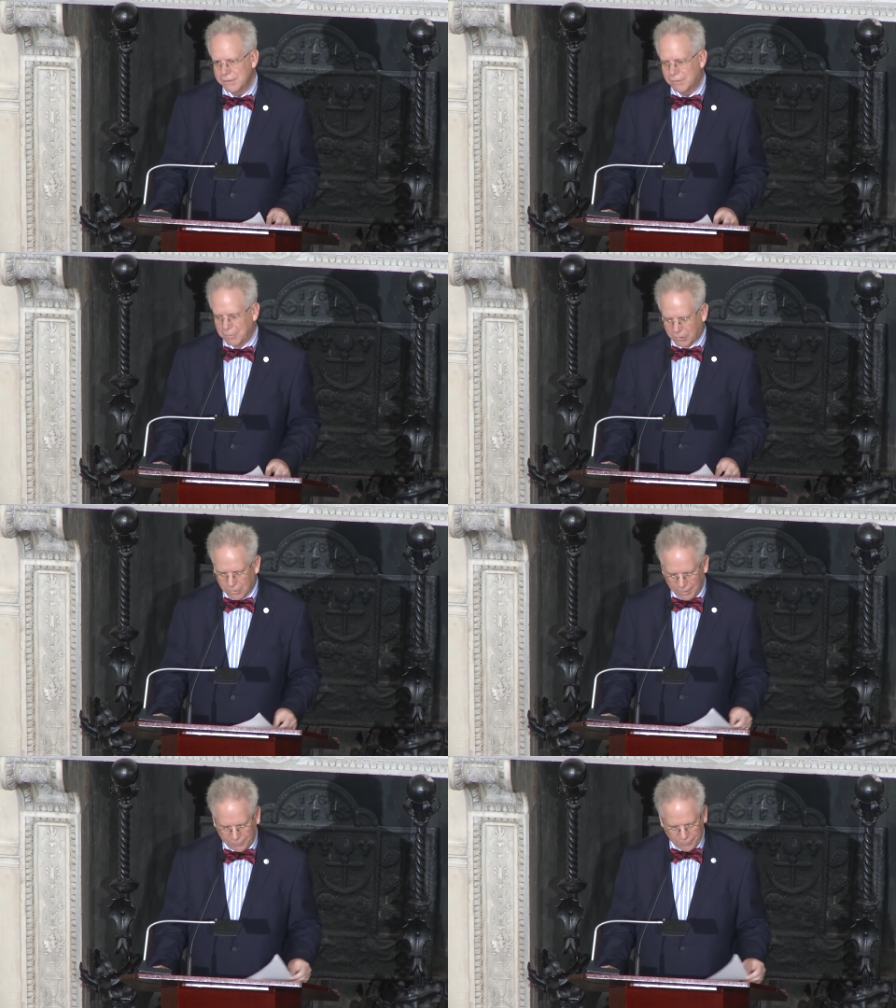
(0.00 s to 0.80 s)
from
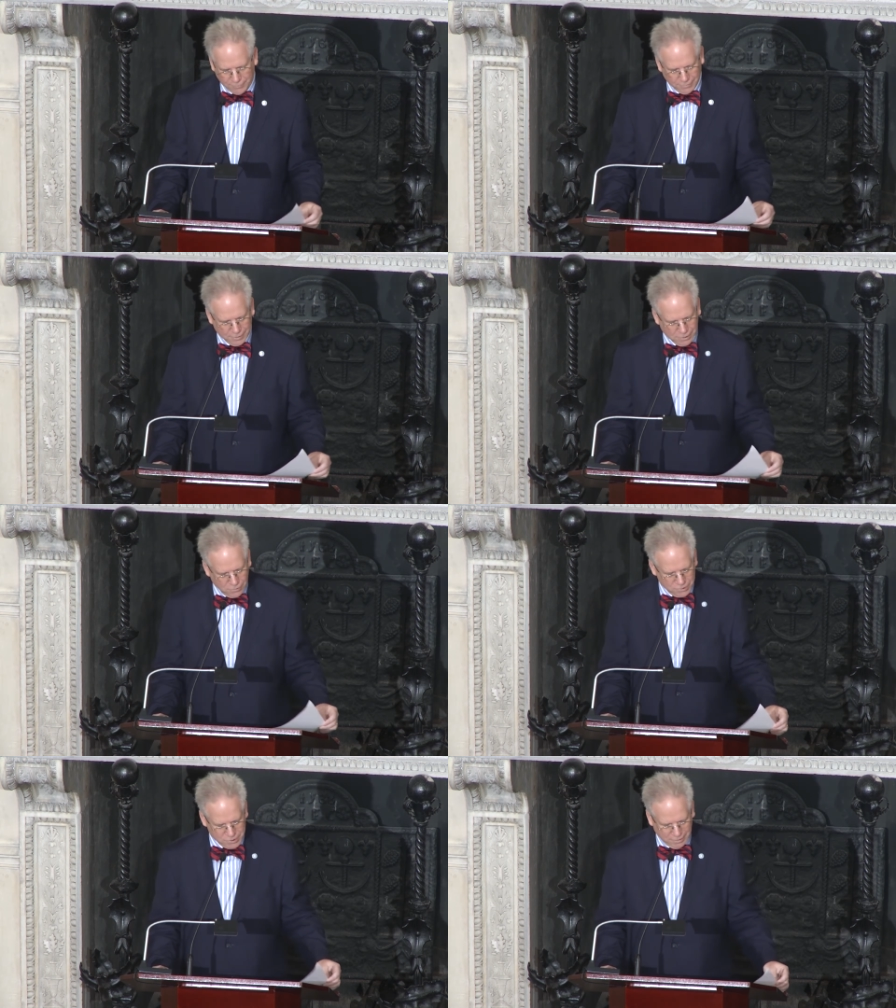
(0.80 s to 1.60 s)
across the
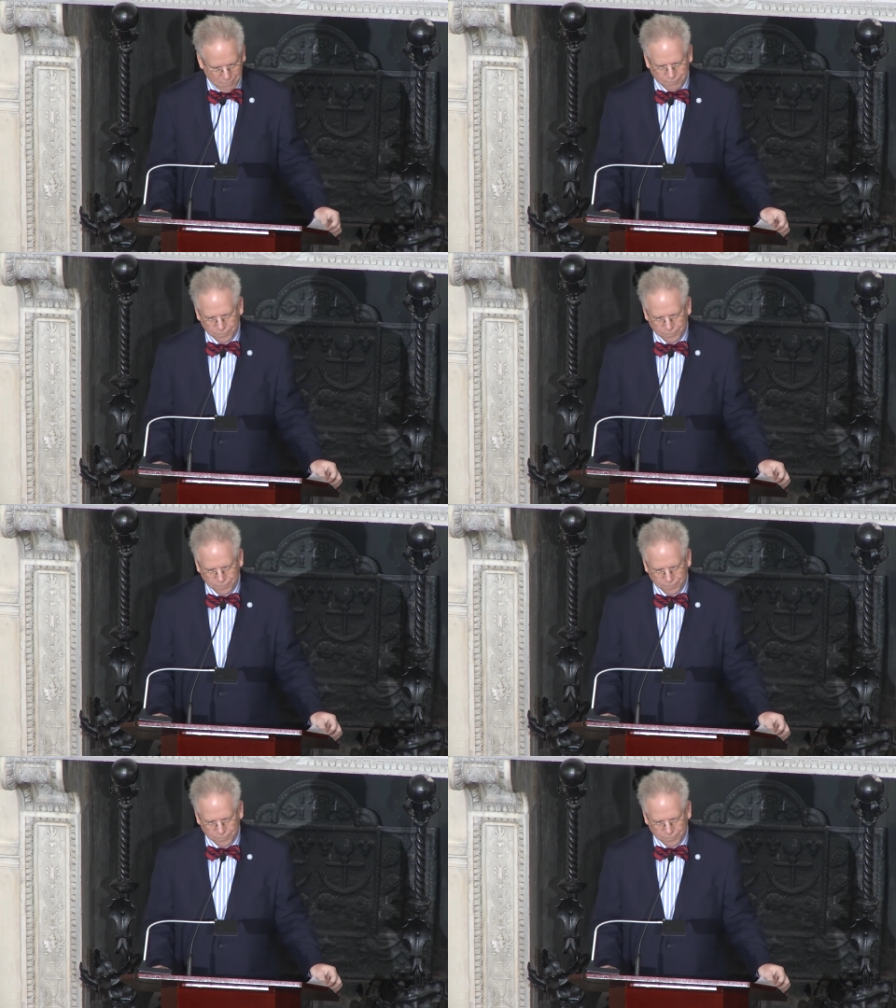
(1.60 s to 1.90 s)
ocean.